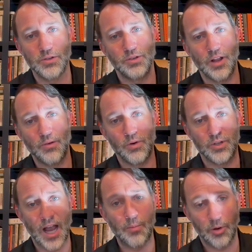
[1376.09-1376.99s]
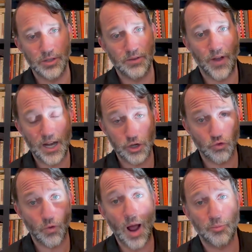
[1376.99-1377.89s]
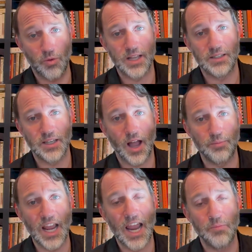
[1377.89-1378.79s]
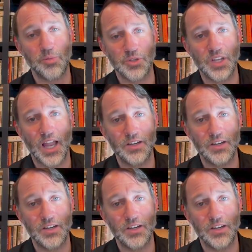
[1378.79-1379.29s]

So in other words, operators have had to drop rents up to 8%